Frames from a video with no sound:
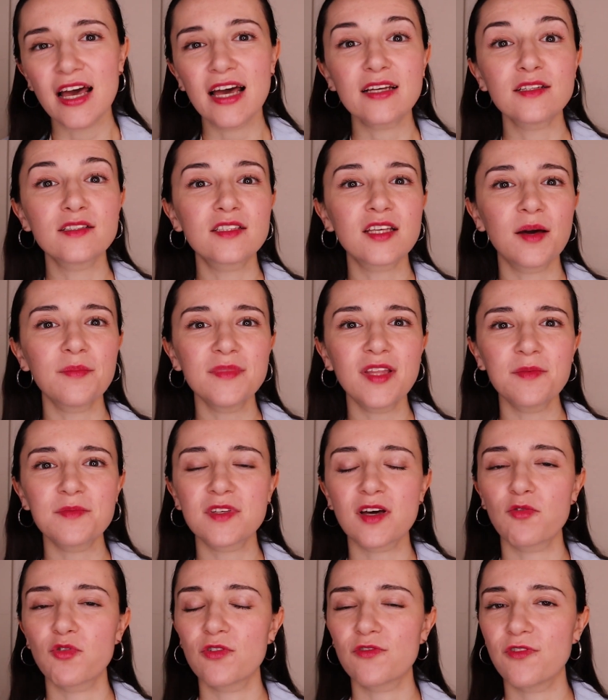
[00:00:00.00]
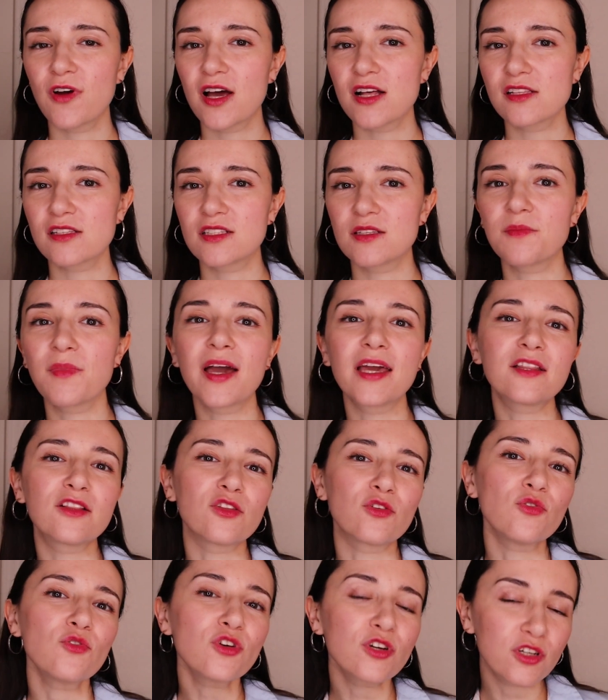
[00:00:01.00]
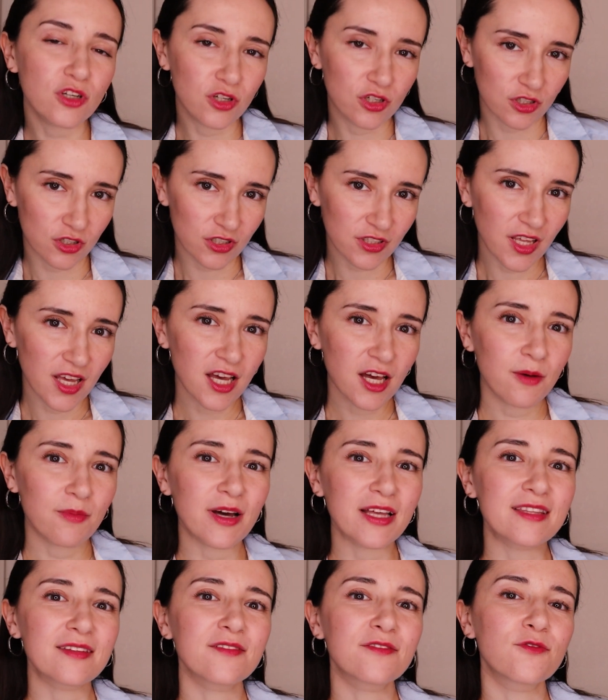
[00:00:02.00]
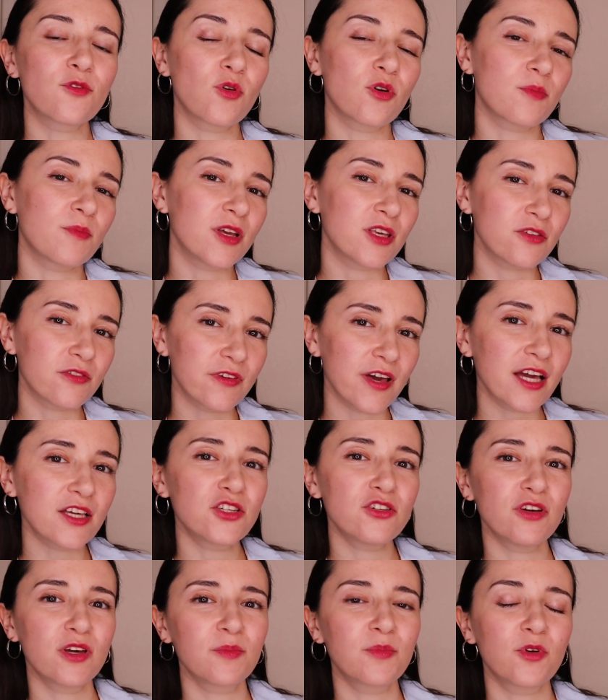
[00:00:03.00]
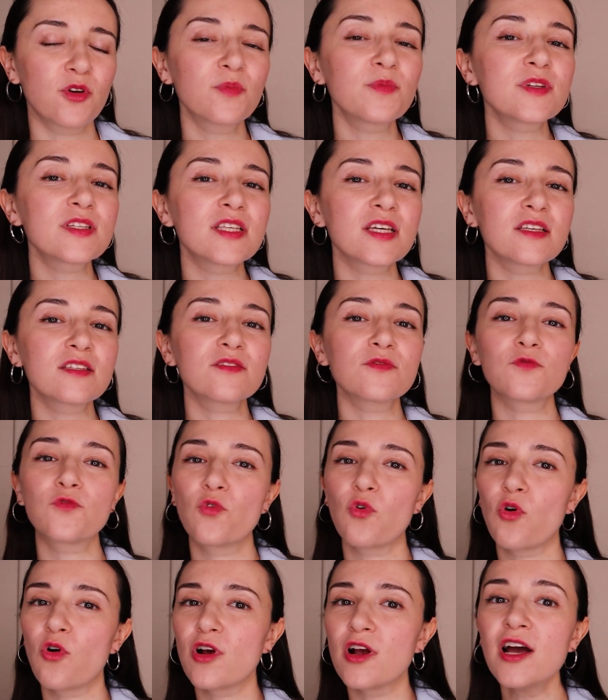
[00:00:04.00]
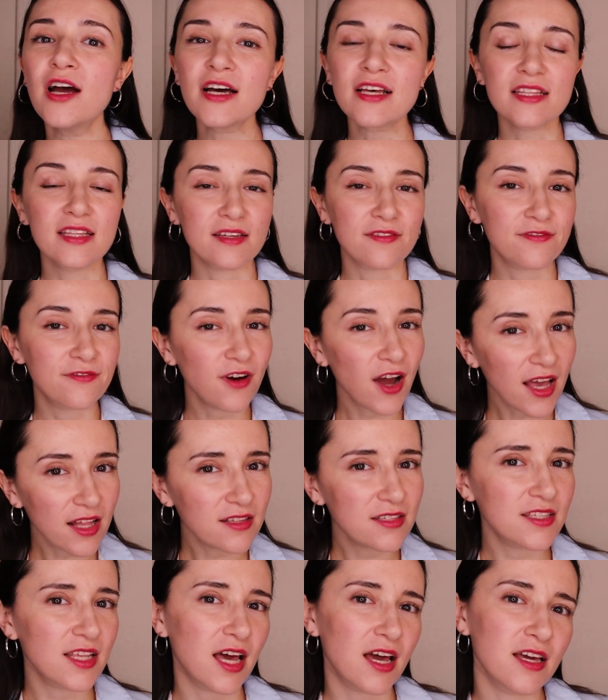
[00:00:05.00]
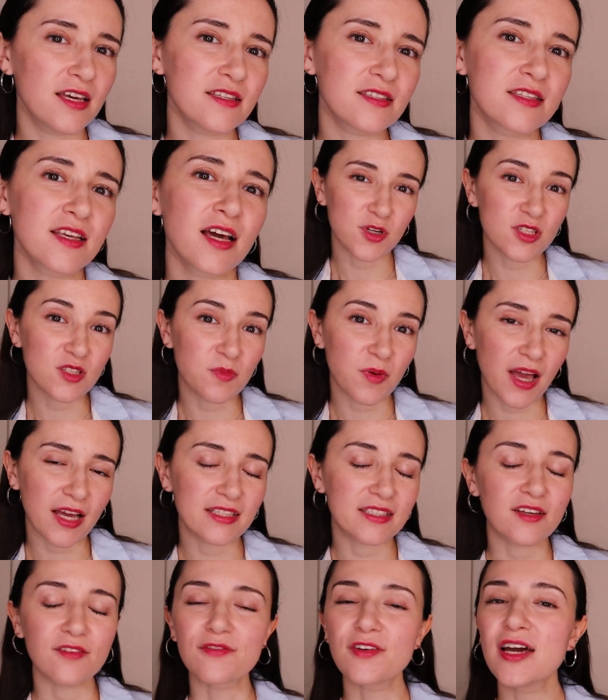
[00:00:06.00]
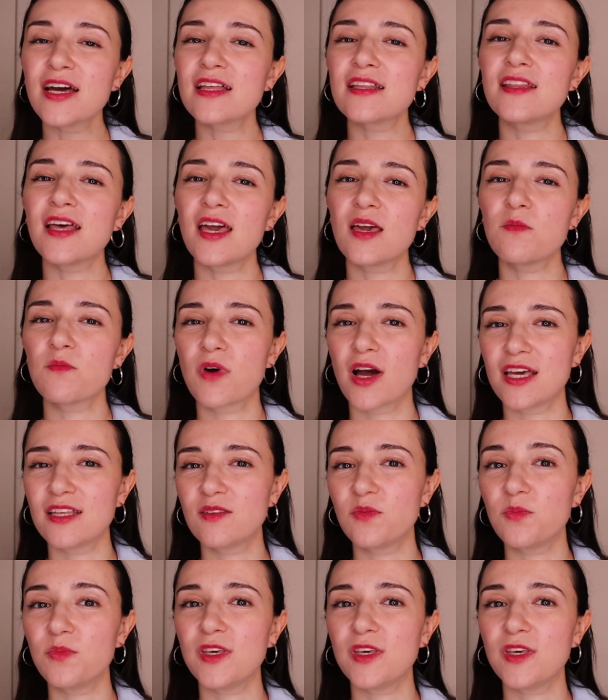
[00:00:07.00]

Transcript: And sometimes our files might look good, but for manufacturing purposes, for the file size perspective, they might